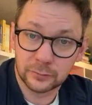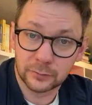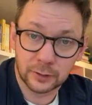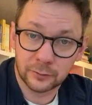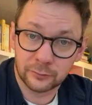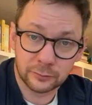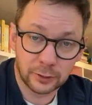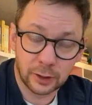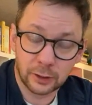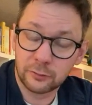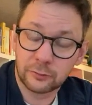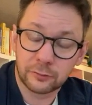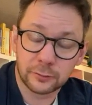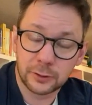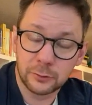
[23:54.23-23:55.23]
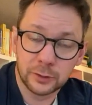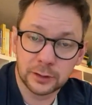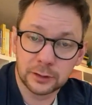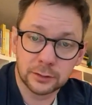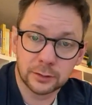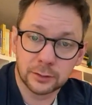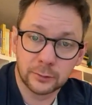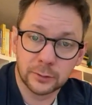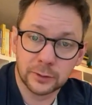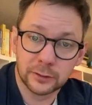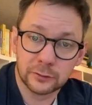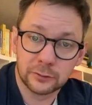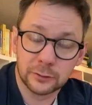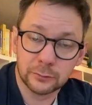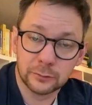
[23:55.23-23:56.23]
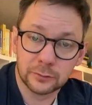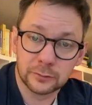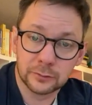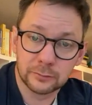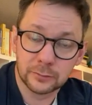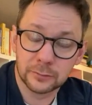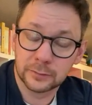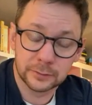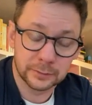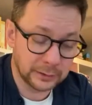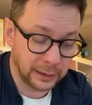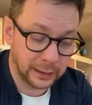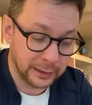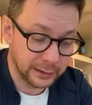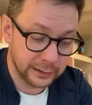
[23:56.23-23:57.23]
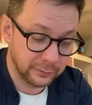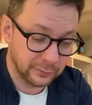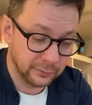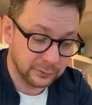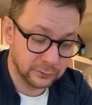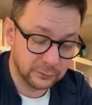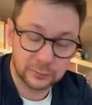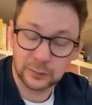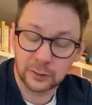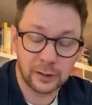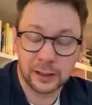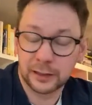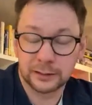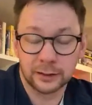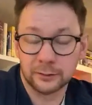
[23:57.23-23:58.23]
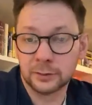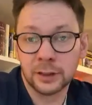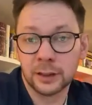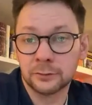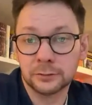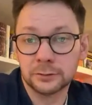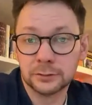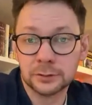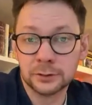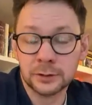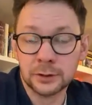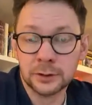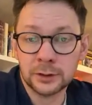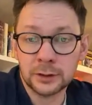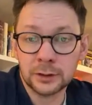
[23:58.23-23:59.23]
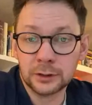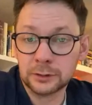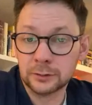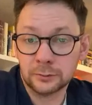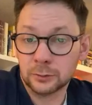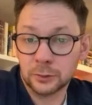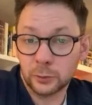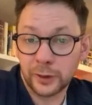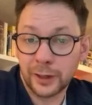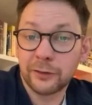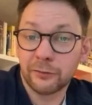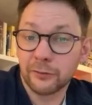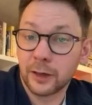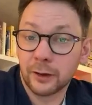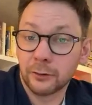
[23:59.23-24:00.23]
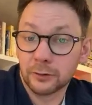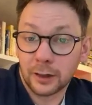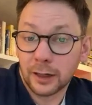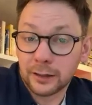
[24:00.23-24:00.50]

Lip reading: of her own free will, or whether she was hired to do so. I don't know. Will we ever know?